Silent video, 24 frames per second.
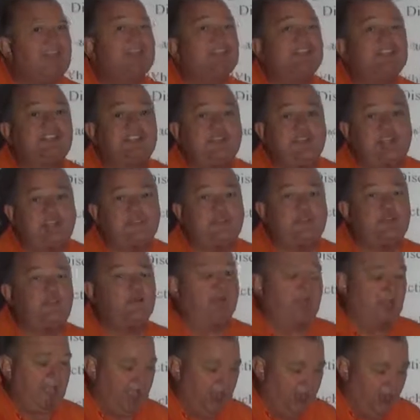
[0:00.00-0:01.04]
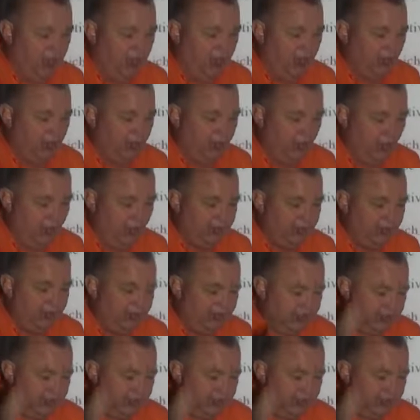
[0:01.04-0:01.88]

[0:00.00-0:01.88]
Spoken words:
You still have to do it. Ow! Oh, that